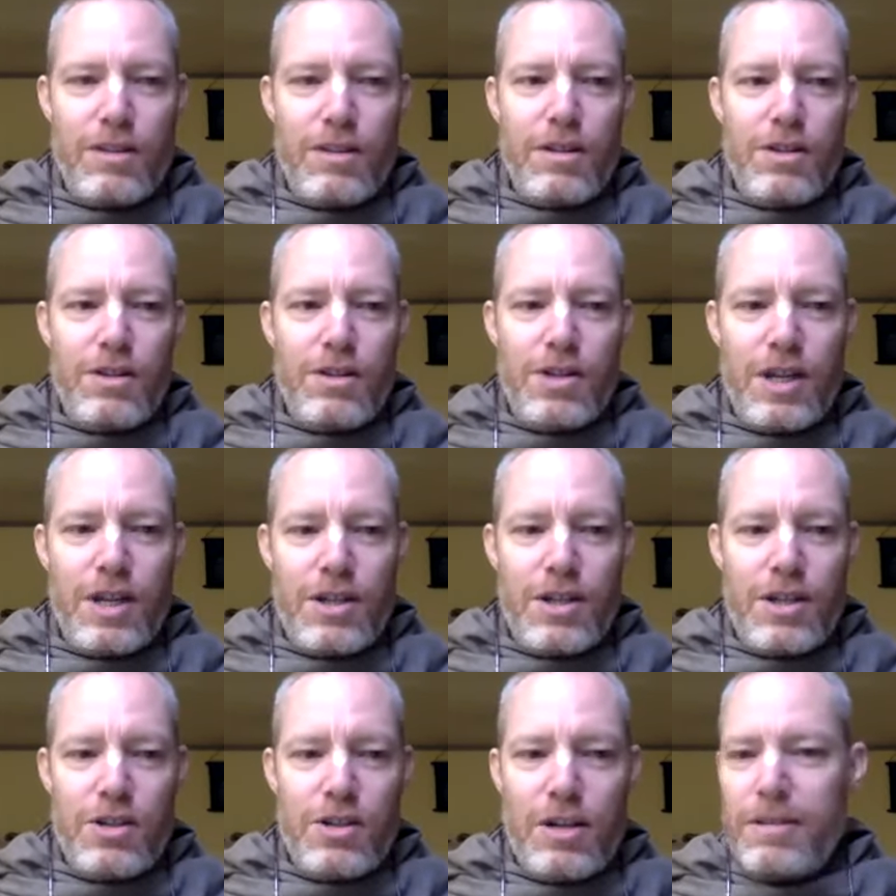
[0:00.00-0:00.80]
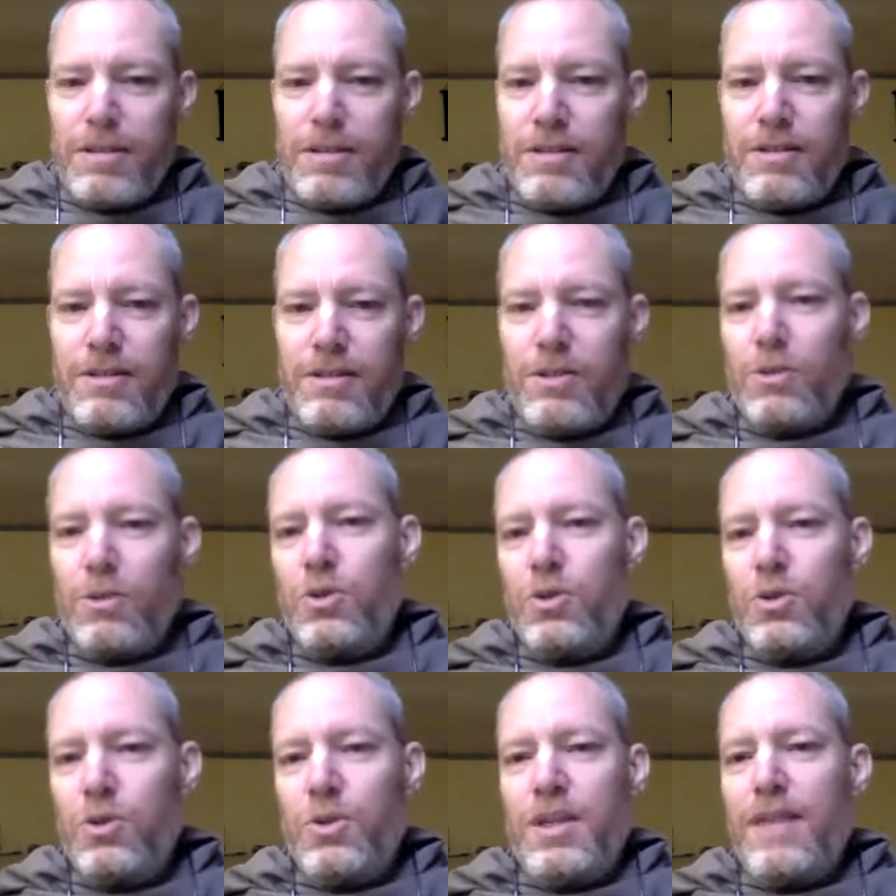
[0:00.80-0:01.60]
and chant japa until
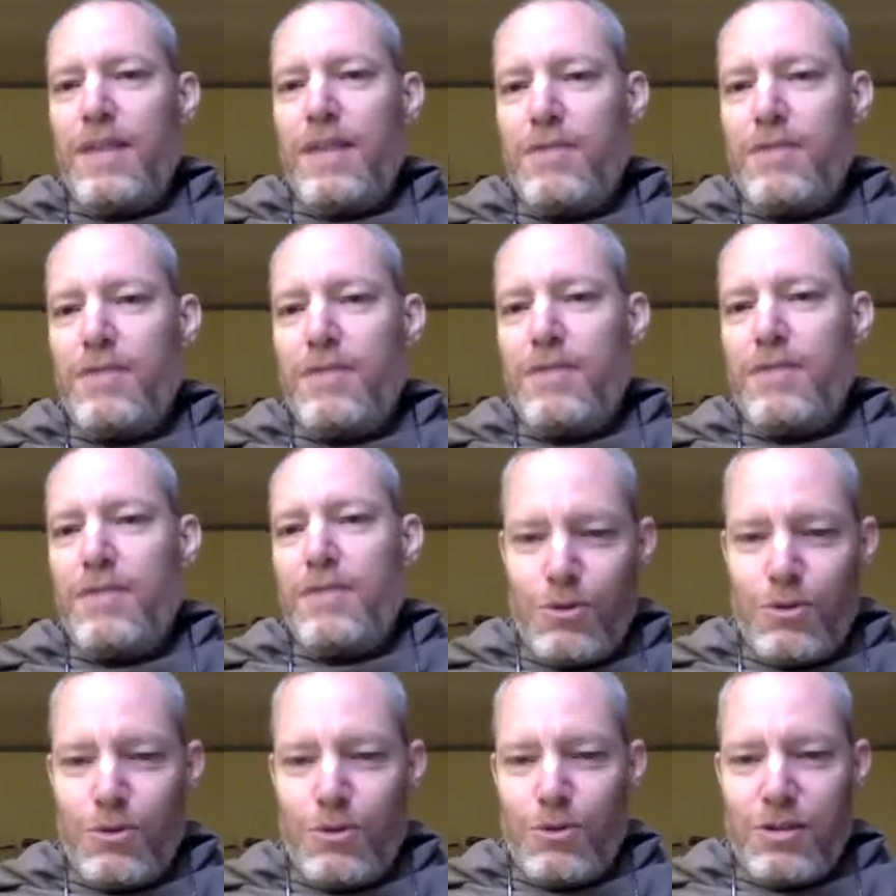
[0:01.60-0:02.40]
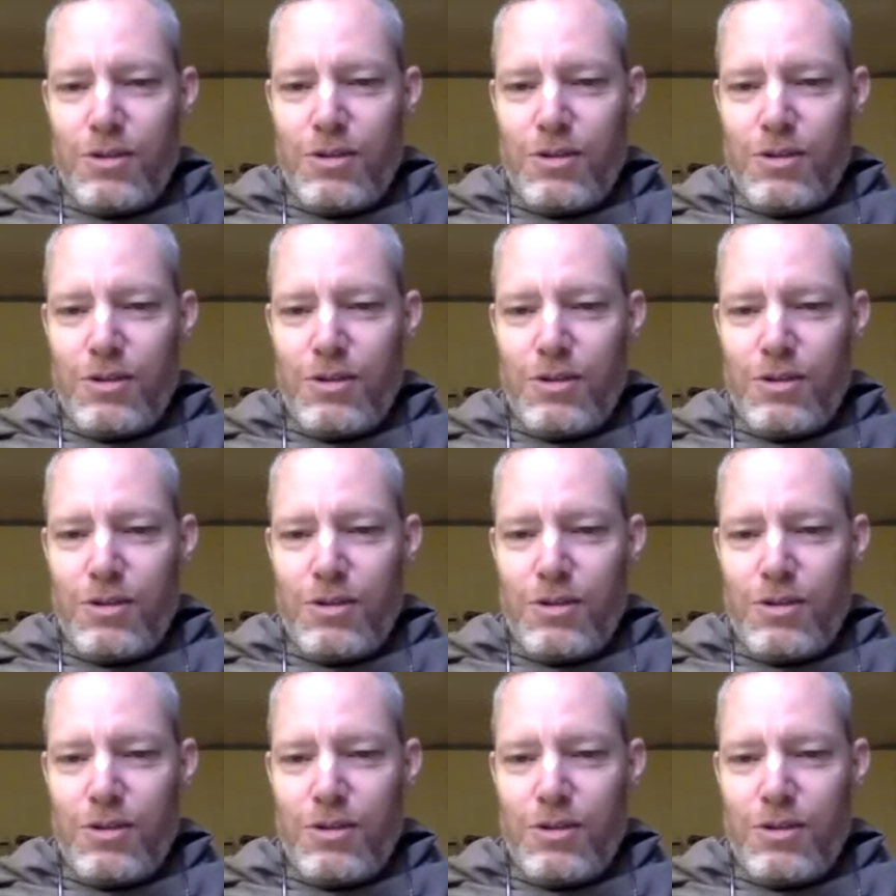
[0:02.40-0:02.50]
2 p.m,